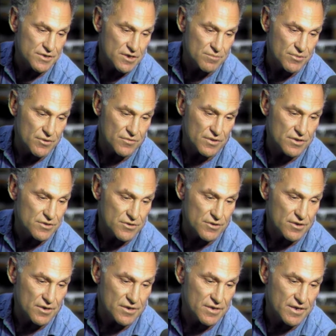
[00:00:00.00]
in it, both
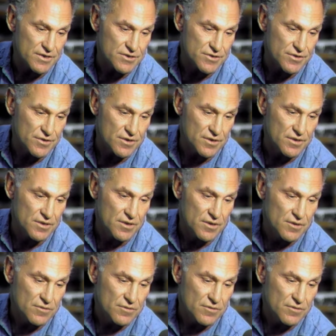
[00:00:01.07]
internally and externally,